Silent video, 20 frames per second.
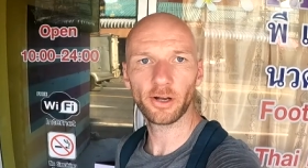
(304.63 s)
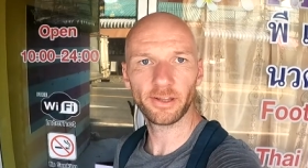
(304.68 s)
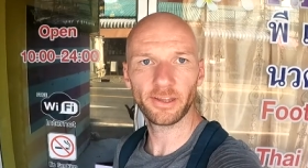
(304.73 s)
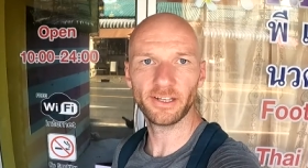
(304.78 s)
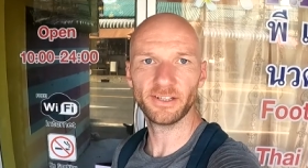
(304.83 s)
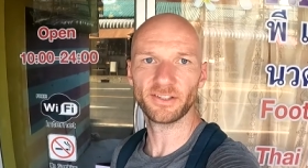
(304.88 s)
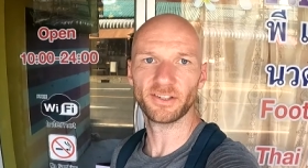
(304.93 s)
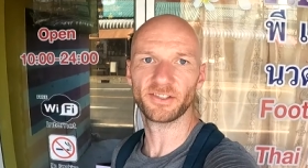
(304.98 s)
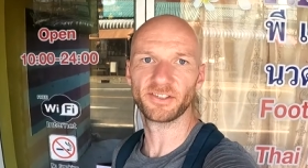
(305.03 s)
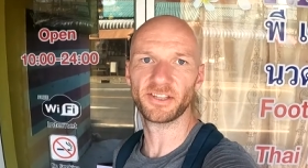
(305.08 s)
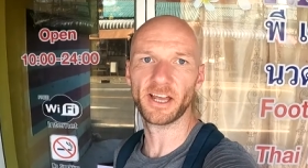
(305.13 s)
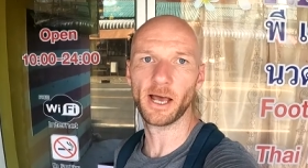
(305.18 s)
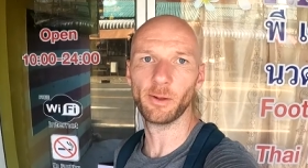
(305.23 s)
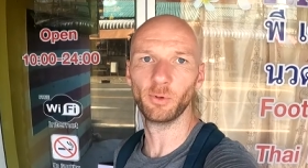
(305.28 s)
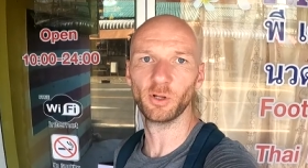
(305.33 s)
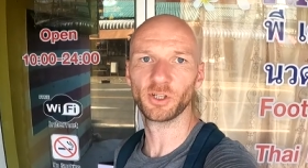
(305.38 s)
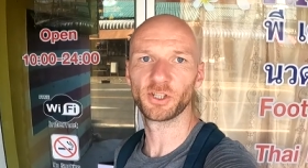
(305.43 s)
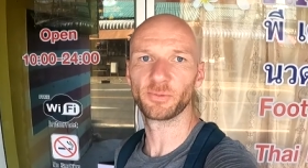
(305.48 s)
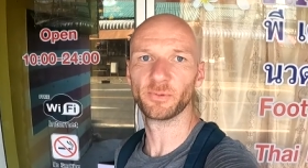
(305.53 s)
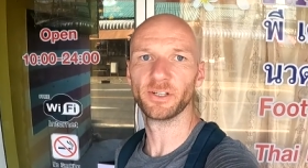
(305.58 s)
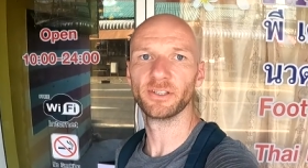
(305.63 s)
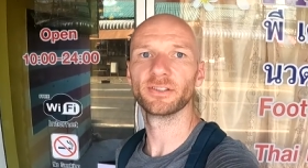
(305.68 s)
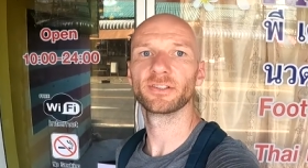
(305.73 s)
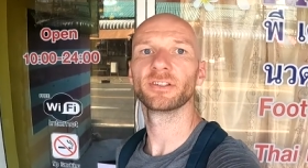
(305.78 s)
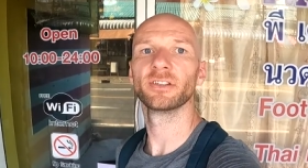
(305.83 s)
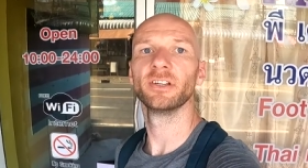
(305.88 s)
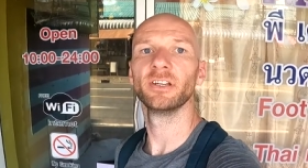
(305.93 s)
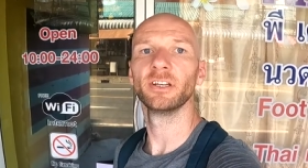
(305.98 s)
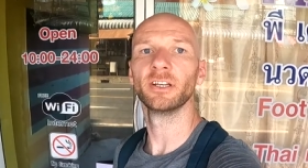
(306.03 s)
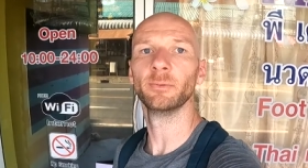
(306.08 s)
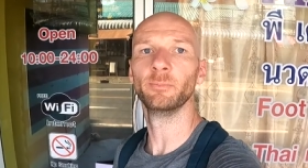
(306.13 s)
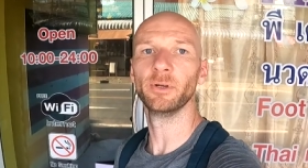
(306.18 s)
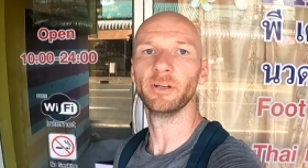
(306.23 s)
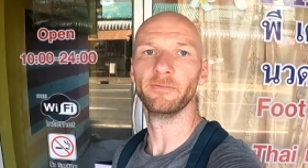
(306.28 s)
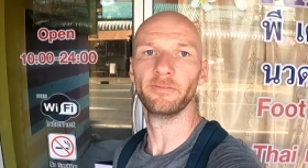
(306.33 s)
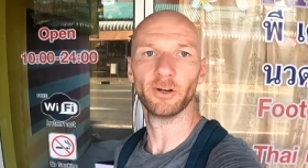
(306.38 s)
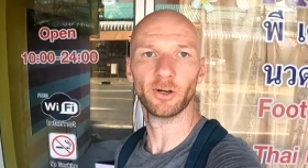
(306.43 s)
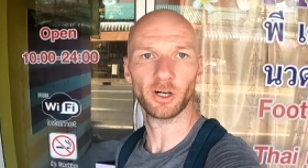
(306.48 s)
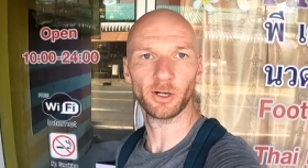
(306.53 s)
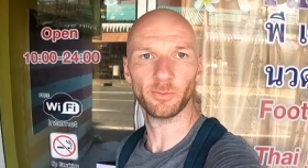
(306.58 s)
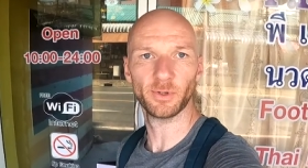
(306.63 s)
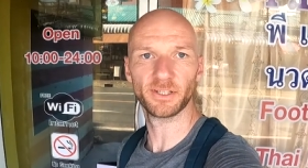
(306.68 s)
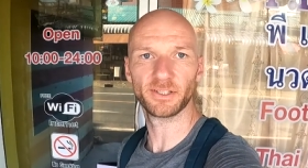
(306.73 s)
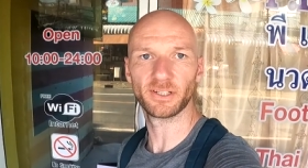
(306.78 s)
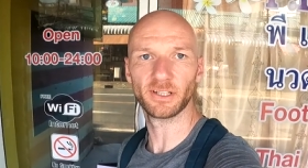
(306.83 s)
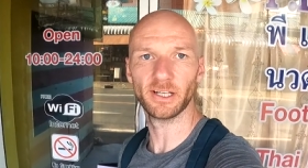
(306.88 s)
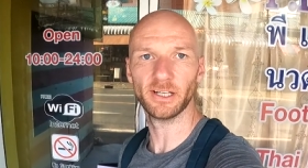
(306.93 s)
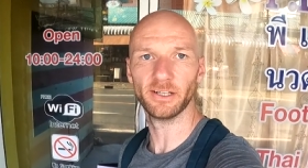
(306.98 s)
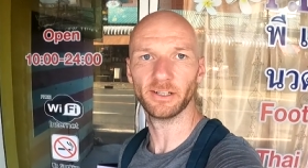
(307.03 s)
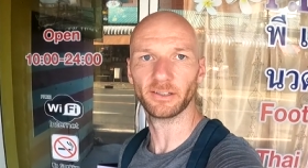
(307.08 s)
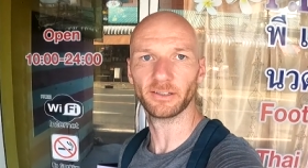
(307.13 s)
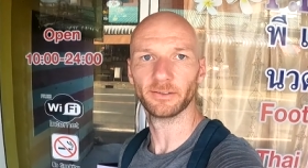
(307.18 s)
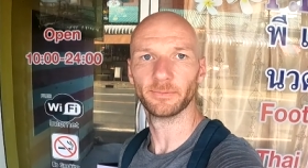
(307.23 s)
A lot of these establishments can be very misleading.